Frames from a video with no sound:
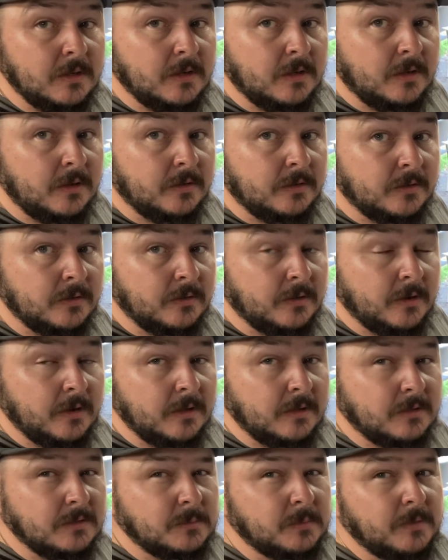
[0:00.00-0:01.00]
now on the
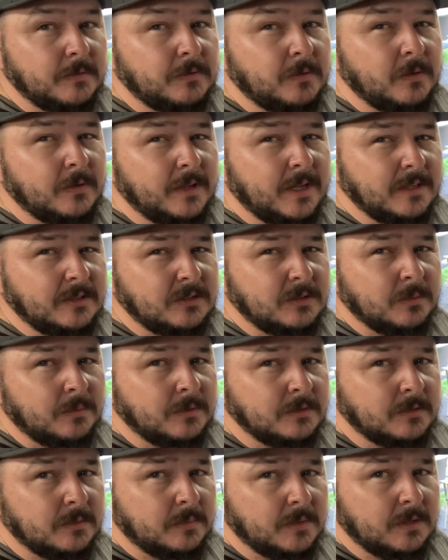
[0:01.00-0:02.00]
ground, because before that she
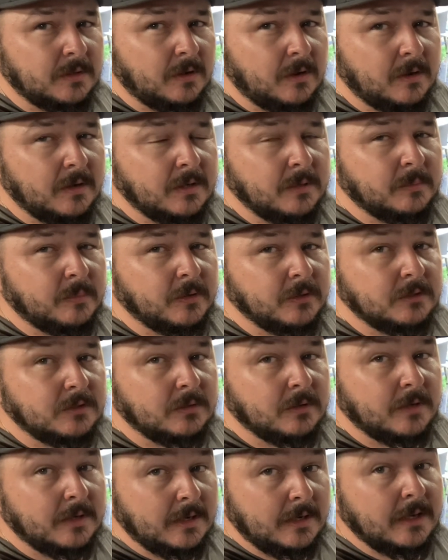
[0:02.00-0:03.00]
was a bit hard to push
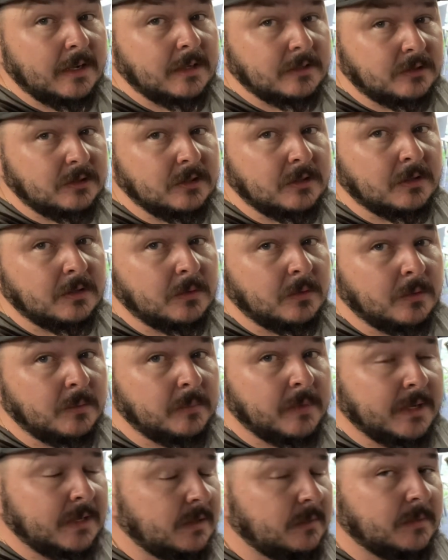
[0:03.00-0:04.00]
around, and I should have known
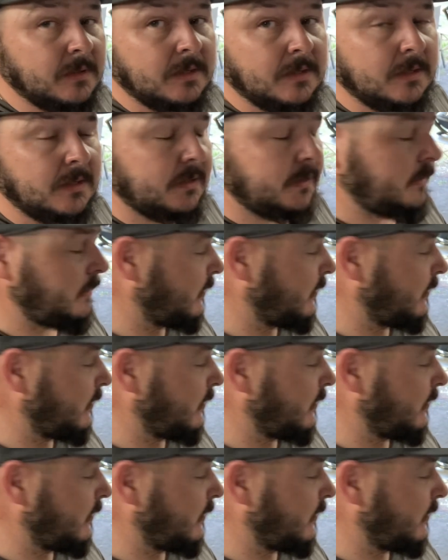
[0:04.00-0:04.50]
better, but I didn't.